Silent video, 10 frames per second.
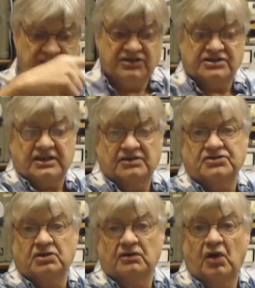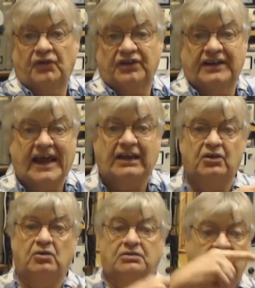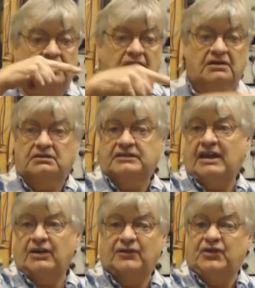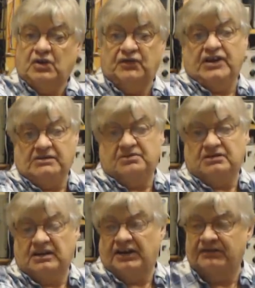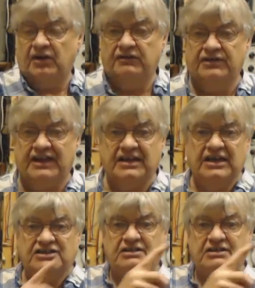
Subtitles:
just goes sort of off at an angle down a few feet, but kind of over there.